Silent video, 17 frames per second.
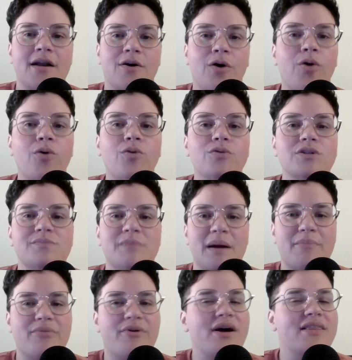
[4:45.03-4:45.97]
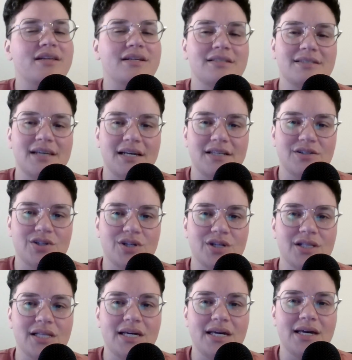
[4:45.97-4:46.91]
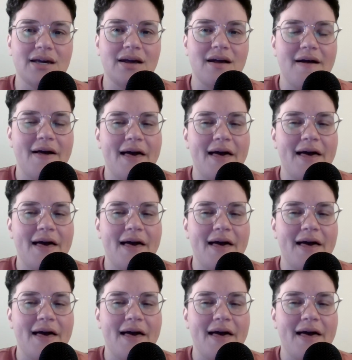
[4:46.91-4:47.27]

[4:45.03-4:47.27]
to hold my breath intentionally